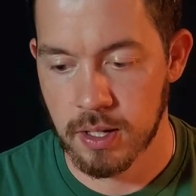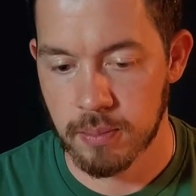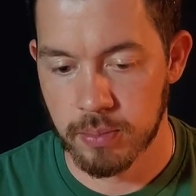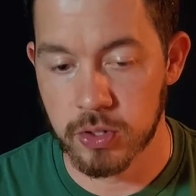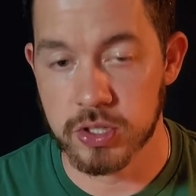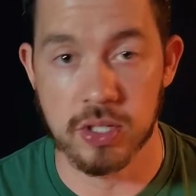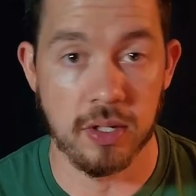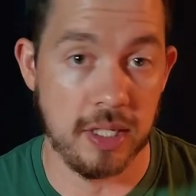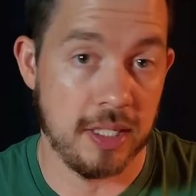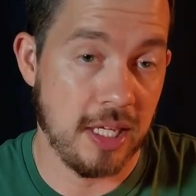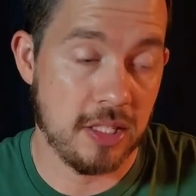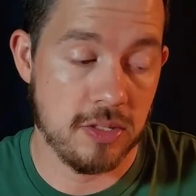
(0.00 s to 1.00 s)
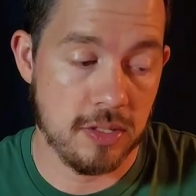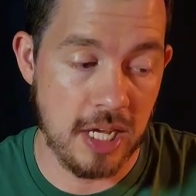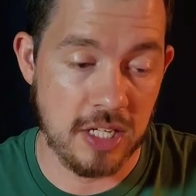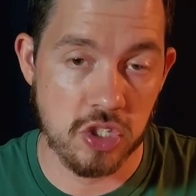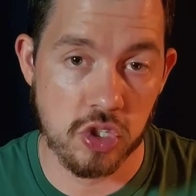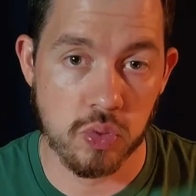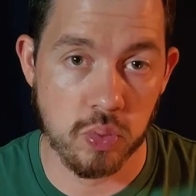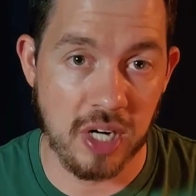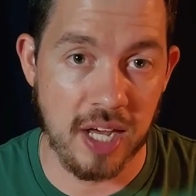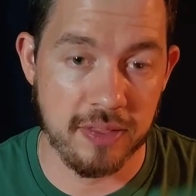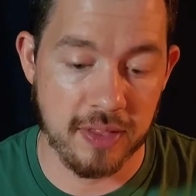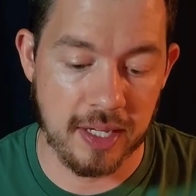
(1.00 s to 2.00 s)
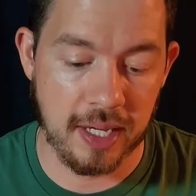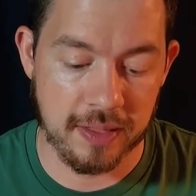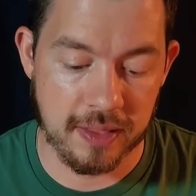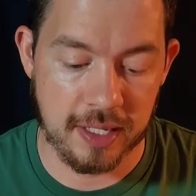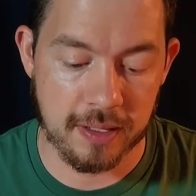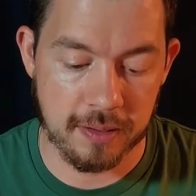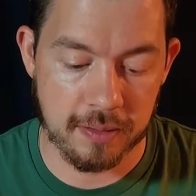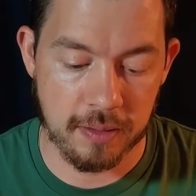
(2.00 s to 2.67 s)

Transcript: Personally, that's just what I think. I think